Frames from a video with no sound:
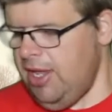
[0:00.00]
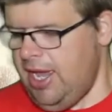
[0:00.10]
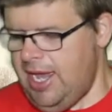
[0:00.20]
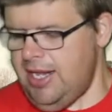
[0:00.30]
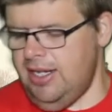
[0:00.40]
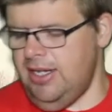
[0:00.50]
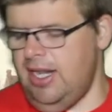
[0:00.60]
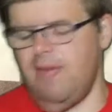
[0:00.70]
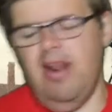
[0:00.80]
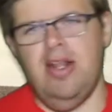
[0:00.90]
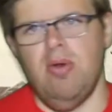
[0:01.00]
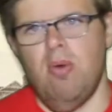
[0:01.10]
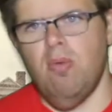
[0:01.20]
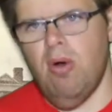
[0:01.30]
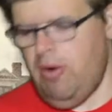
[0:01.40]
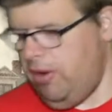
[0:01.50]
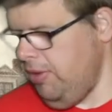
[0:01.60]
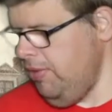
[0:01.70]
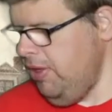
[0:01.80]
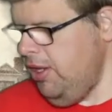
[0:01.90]
Ed and Lorraine
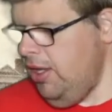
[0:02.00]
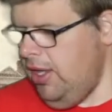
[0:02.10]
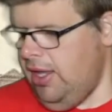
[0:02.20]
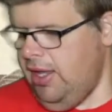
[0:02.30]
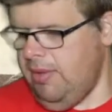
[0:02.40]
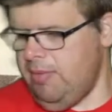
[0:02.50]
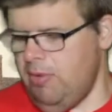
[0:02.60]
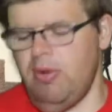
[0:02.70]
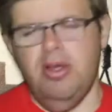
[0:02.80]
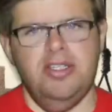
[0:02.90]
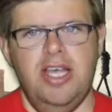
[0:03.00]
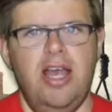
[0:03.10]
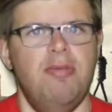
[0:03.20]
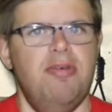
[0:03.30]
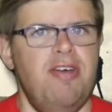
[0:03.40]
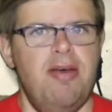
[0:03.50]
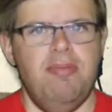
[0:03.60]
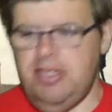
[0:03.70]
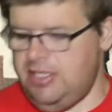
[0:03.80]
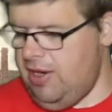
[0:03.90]
Warren work to help a
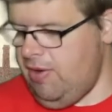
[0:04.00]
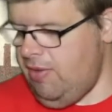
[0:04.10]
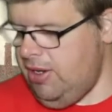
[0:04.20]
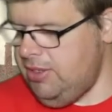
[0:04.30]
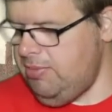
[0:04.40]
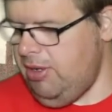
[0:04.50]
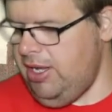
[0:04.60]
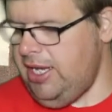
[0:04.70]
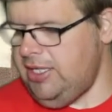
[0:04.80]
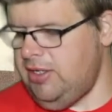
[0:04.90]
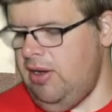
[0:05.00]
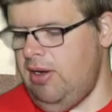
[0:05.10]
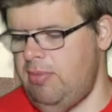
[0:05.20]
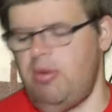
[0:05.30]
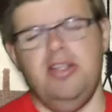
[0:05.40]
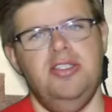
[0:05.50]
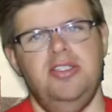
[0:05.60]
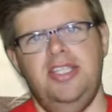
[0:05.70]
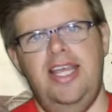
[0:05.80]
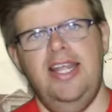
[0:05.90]
family terrorised by a dark
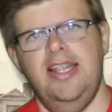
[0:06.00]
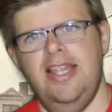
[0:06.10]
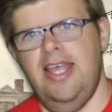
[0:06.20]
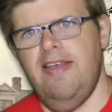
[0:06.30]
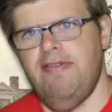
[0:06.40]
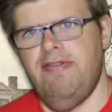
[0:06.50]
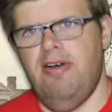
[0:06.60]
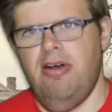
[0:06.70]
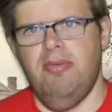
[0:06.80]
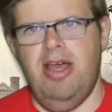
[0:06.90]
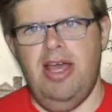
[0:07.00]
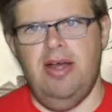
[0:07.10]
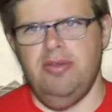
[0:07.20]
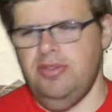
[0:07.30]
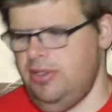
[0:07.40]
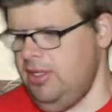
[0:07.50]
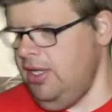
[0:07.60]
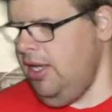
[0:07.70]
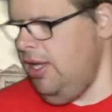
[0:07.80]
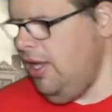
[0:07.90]
presence in their farmhouse.
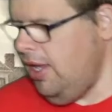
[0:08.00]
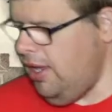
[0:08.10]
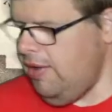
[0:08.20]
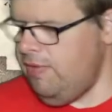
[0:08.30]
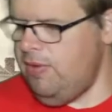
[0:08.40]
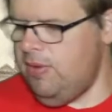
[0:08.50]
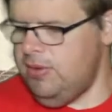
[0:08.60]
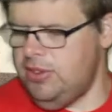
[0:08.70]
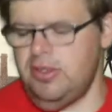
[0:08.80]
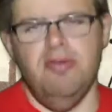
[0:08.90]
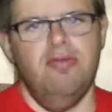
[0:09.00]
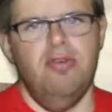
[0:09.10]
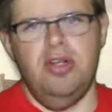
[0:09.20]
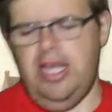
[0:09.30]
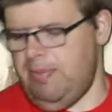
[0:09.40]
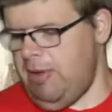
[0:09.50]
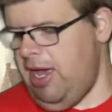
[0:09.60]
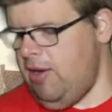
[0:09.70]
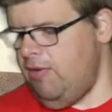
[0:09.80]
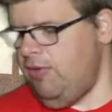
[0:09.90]
Forced to confront a
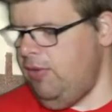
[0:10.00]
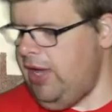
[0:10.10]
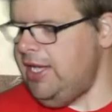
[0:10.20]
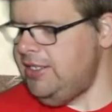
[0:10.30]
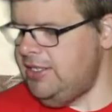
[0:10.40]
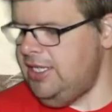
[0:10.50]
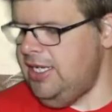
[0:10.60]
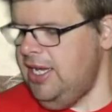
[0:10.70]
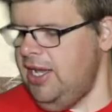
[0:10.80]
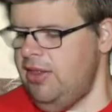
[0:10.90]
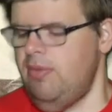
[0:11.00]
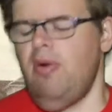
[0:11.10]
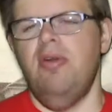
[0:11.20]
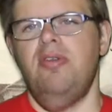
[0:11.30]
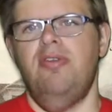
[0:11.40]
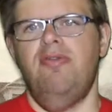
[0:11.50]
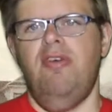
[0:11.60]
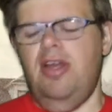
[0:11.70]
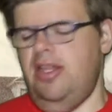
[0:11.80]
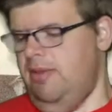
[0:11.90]
powerful entity, the Warrens
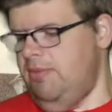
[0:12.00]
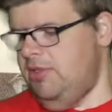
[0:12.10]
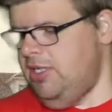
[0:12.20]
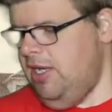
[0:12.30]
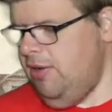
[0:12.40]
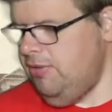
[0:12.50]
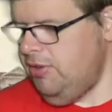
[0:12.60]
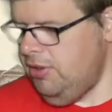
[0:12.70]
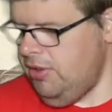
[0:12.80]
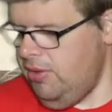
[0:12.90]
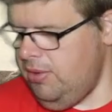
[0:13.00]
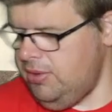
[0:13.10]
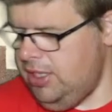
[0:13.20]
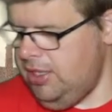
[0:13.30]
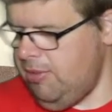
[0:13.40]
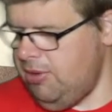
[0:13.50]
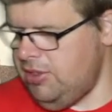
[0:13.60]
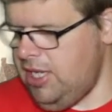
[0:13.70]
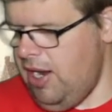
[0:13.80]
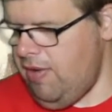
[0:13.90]
find themselves caught in the
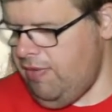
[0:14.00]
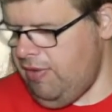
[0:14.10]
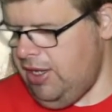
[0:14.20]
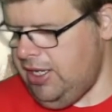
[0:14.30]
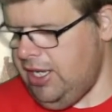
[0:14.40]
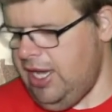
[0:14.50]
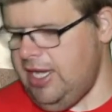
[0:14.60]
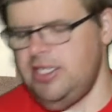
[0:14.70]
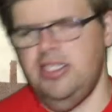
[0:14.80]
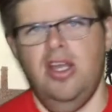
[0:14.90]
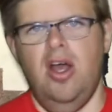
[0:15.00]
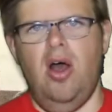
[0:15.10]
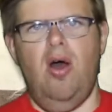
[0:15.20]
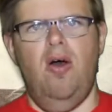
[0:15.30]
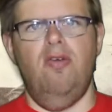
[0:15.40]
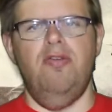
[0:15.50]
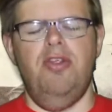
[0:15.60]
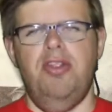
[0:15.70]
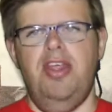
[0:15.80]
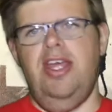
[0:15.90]
most terrifying case of
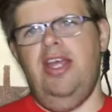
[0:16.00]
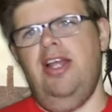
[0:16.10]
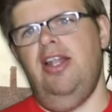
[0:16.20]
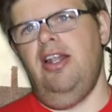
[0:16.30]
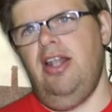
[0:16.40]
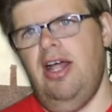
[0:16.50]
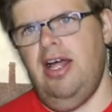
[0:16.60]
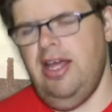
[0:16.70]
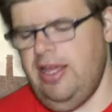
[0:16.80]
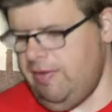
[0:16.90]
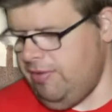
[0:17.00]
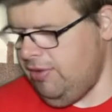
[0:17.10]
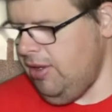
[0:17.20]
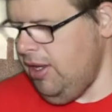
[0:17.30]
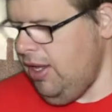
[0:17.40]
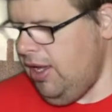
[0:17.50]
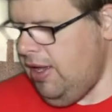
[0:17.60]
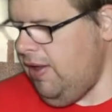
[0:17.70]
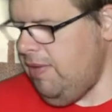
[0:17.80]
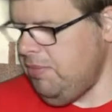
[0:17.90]
their lives.
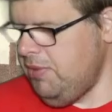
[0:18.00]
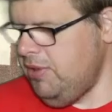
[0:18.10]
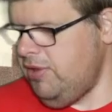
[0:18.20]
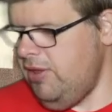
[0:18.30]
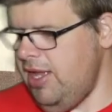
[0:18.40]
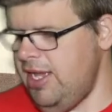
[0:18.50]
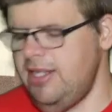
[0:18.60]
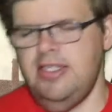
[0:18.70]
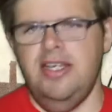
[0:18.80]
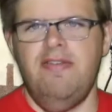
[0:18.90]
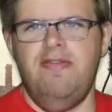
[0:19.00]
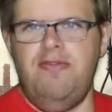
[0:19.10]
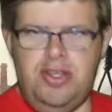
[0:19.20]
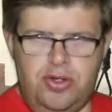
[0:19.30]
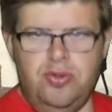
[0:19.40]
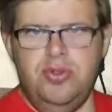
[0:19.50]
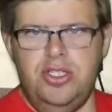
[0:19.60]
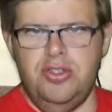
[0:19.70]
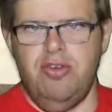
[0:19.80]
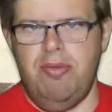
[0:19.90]
So that is the official
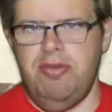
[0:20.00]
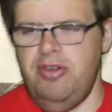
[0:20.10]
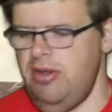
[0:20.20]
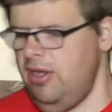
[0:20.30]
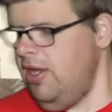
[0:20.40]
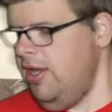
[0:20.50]
description.